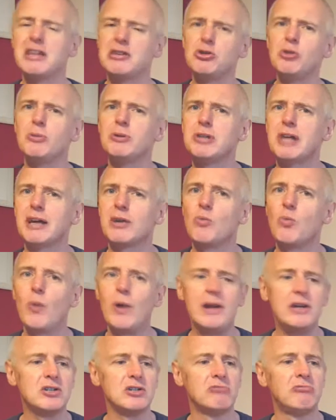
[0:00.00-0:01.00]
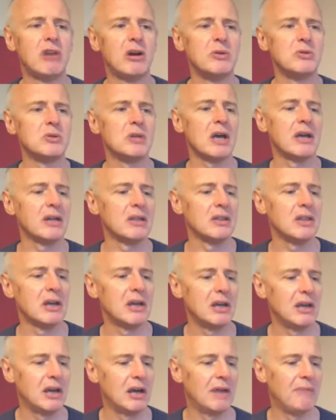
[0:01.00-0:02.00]
That's almost like winter rosé, and
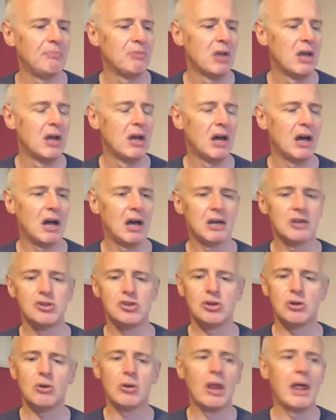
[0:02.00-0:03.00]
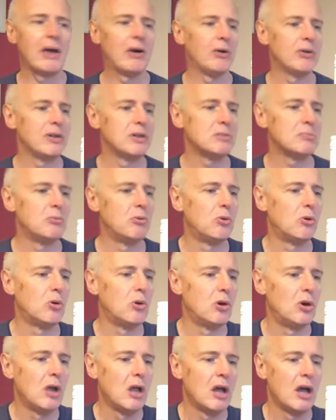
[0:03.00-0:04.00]
the uh, uh, Jean Leon is
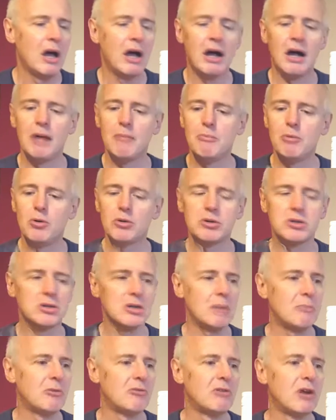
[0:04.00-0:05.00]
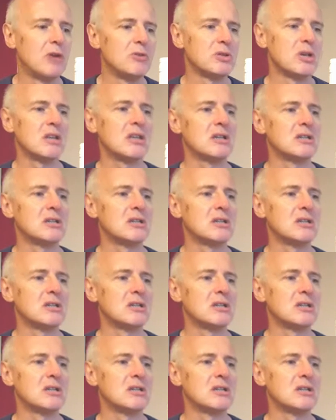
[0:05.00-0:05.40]
more uh, more summer rosé.